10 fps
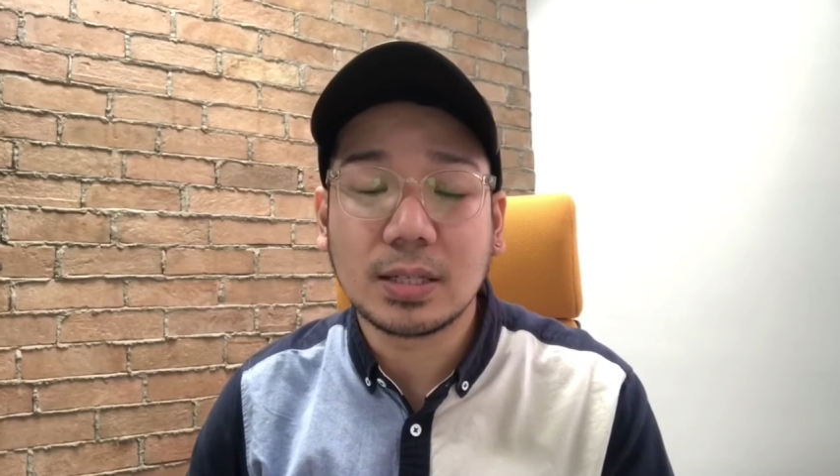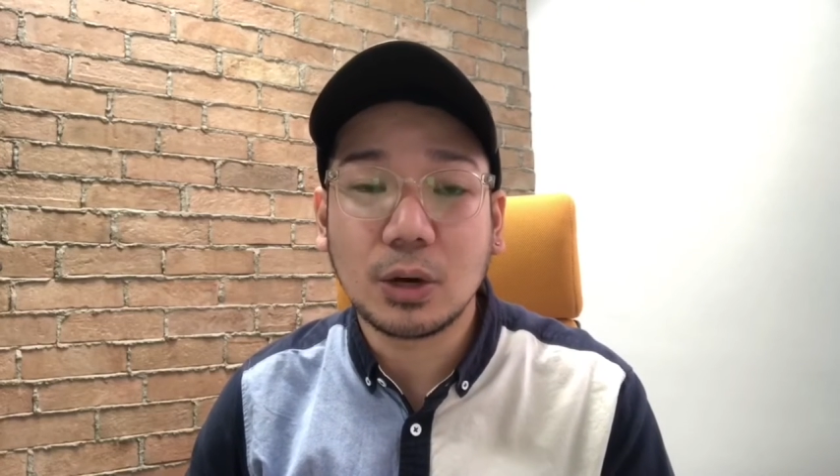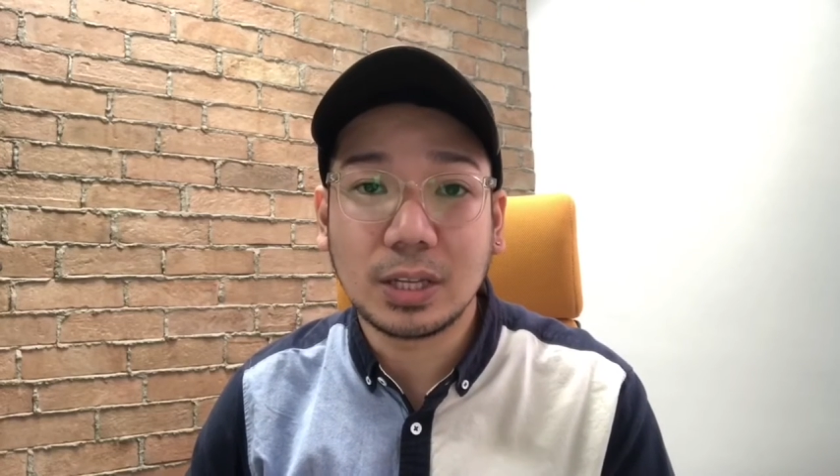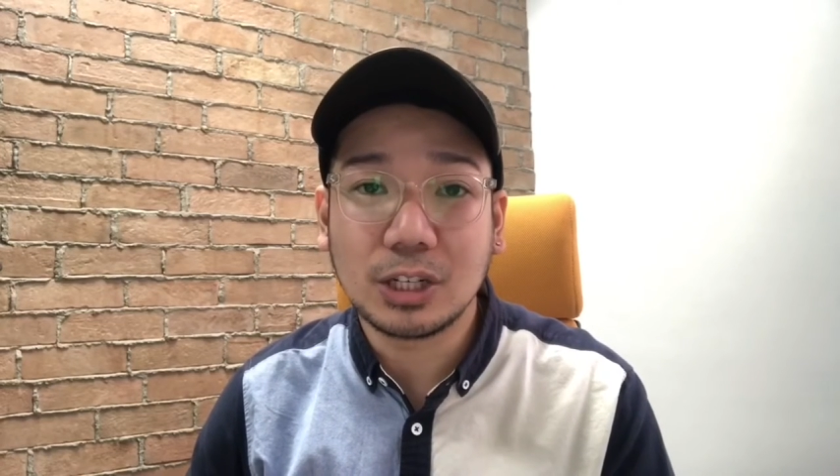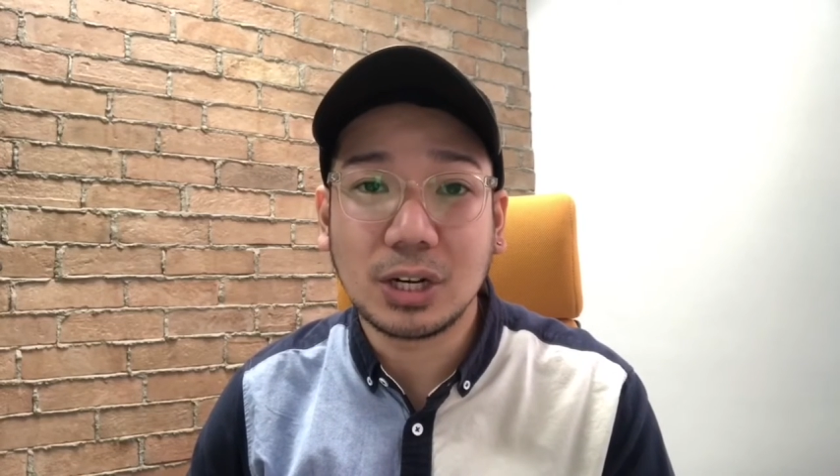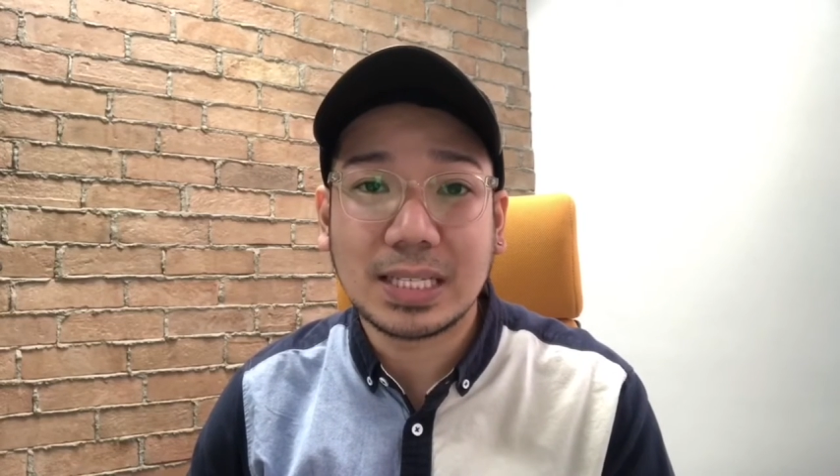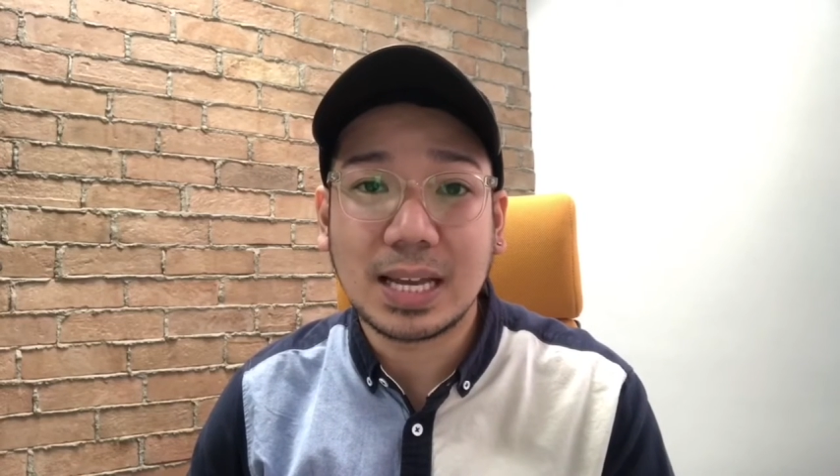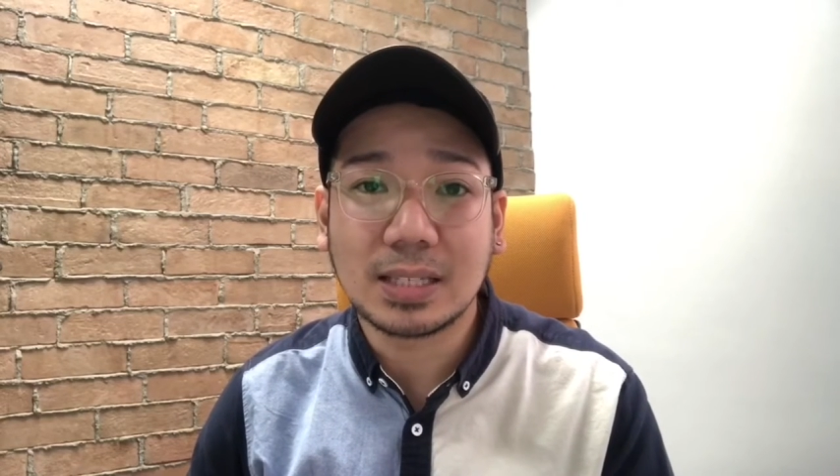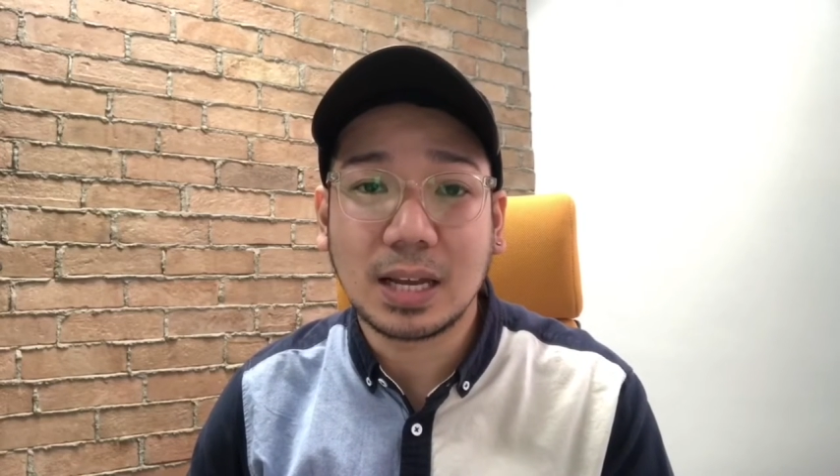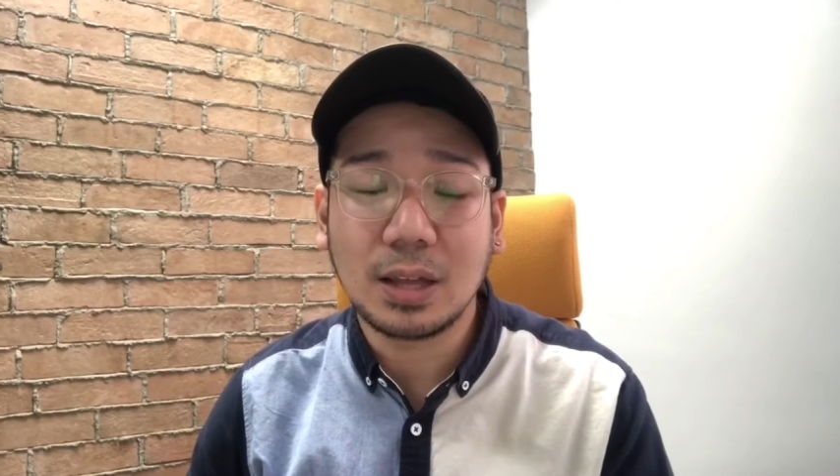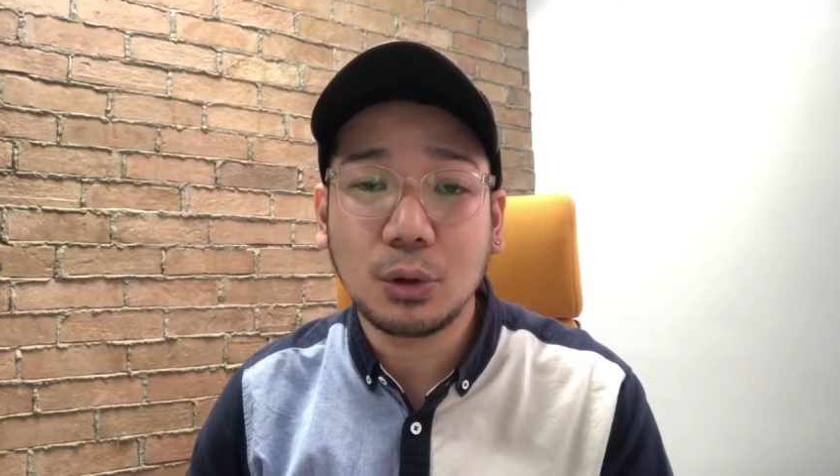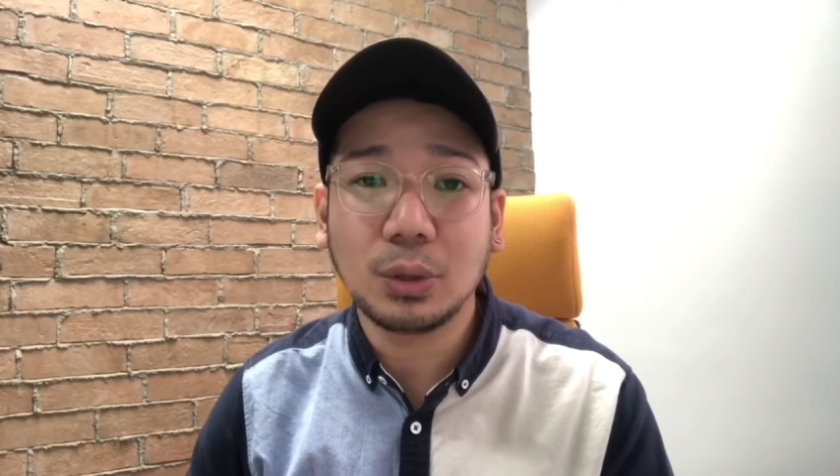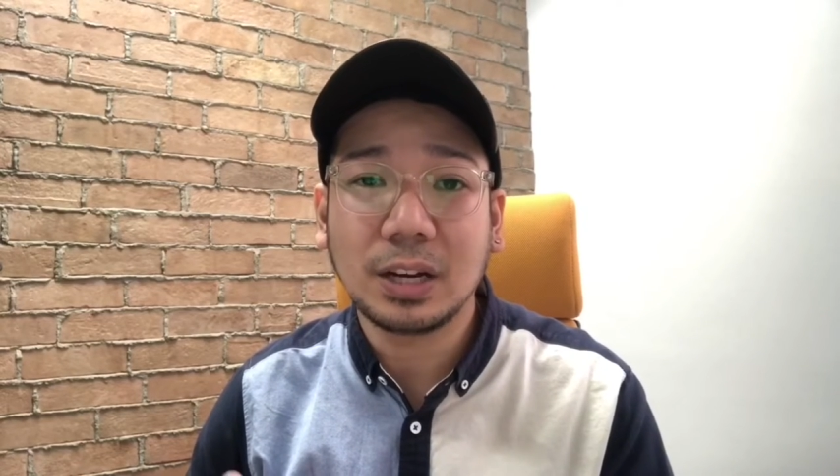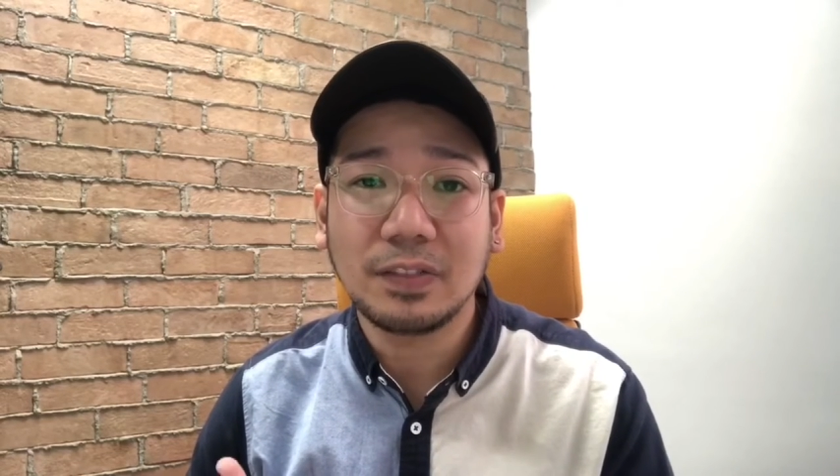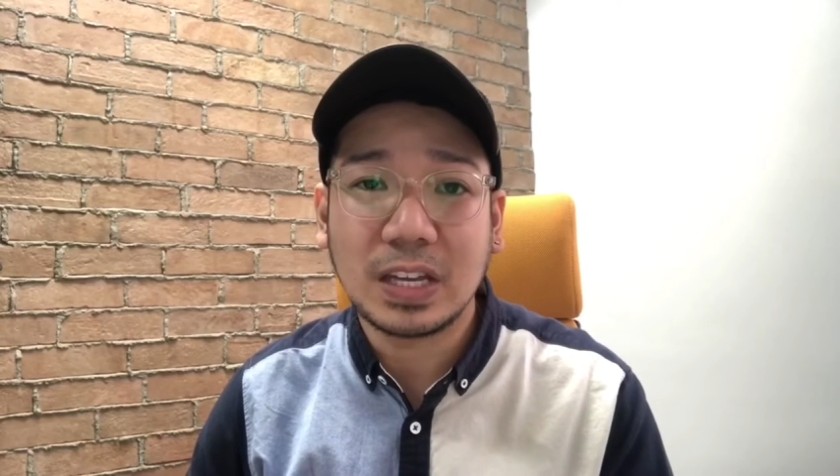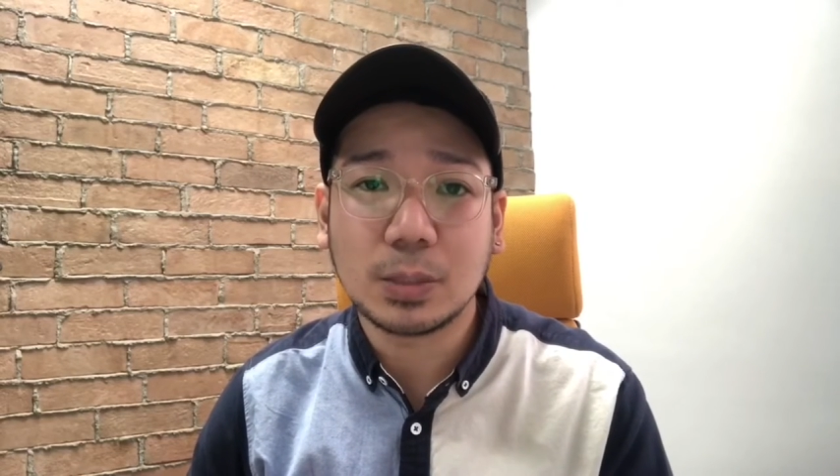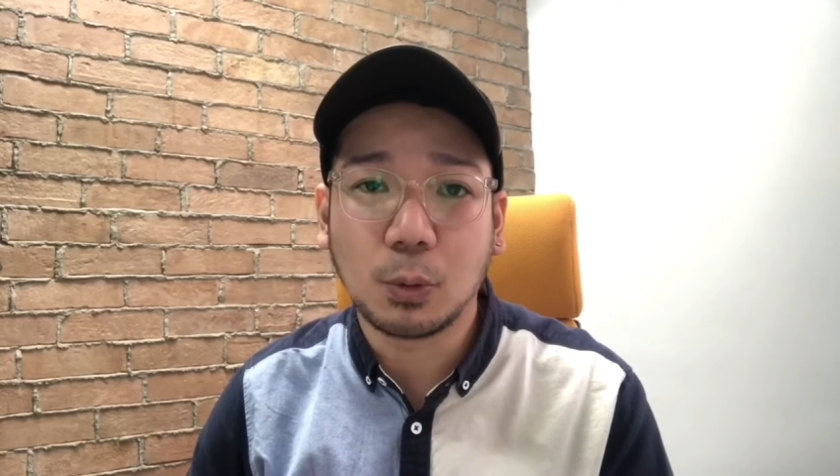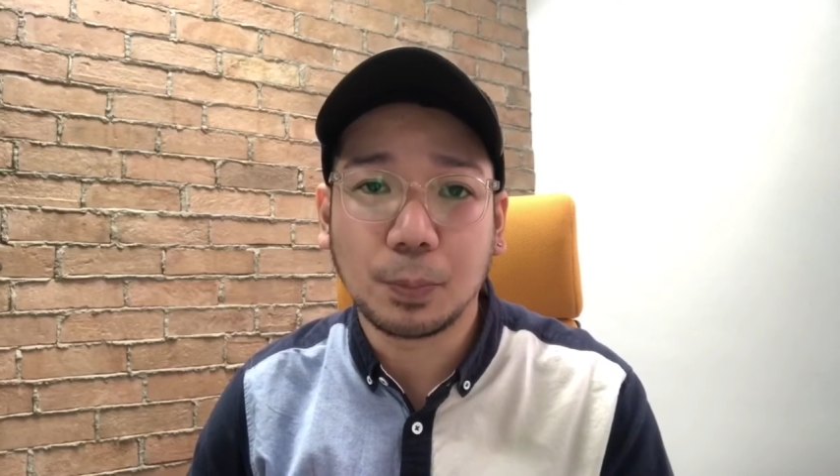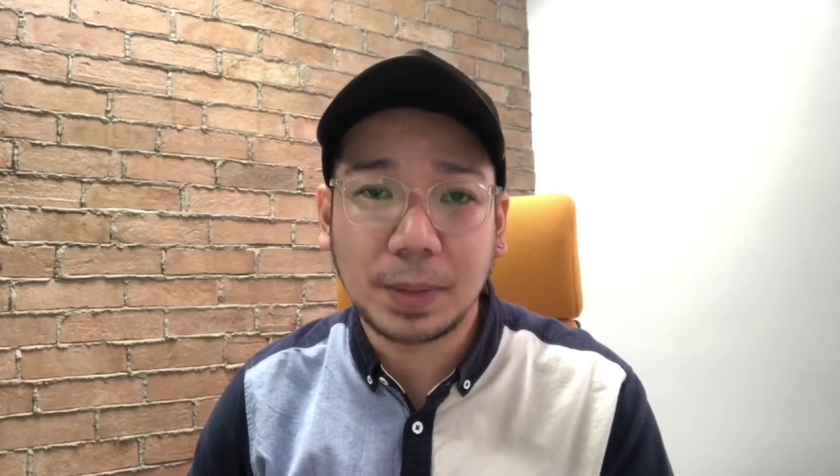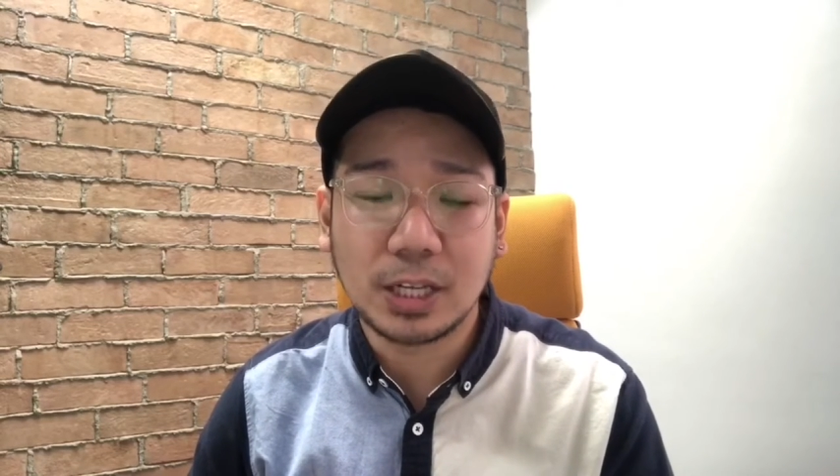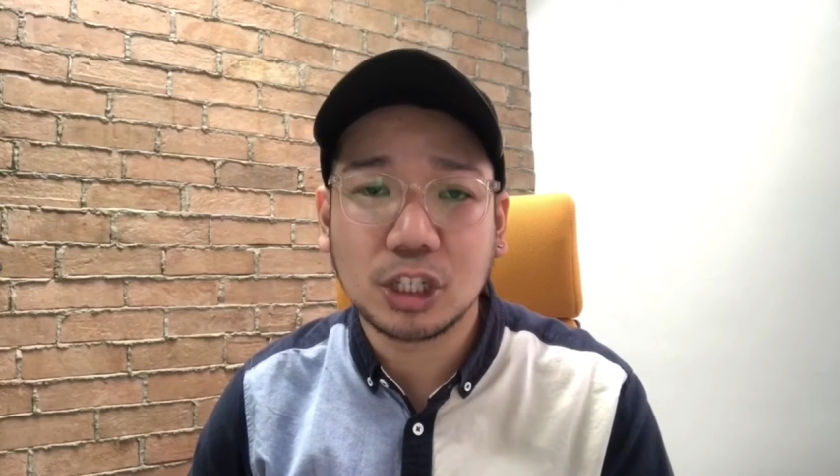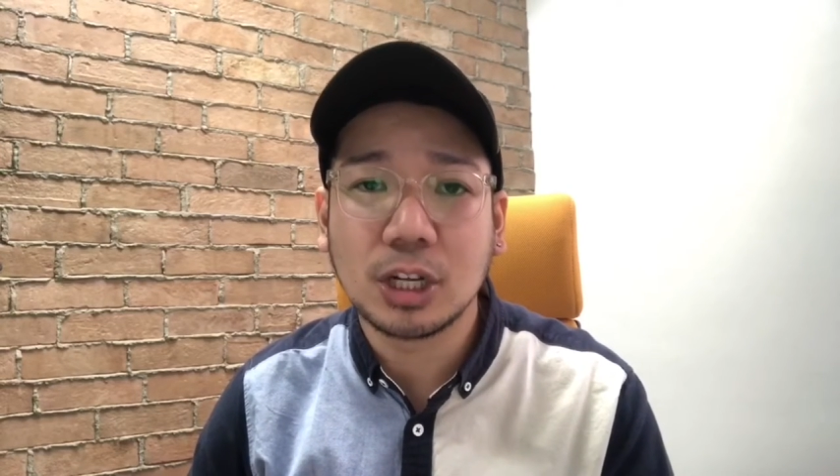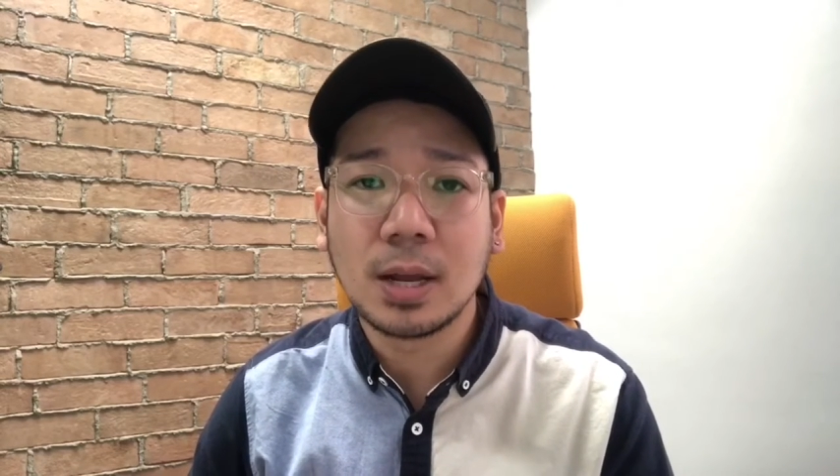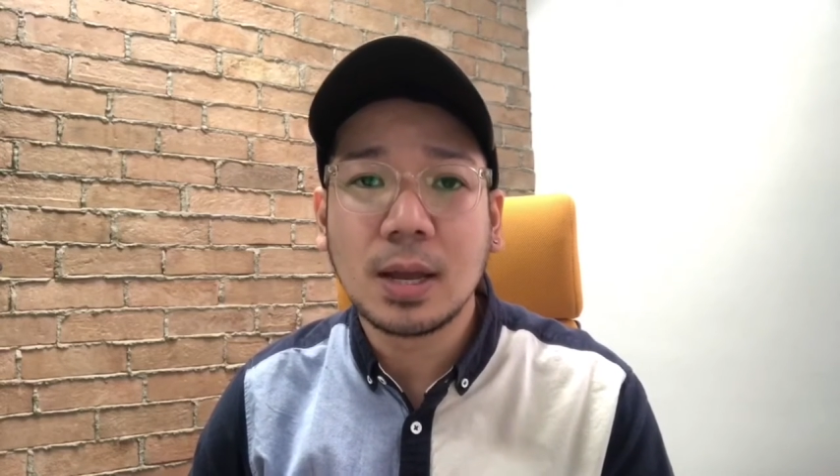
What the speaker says: sa condition ni Sasai through their Facebook page.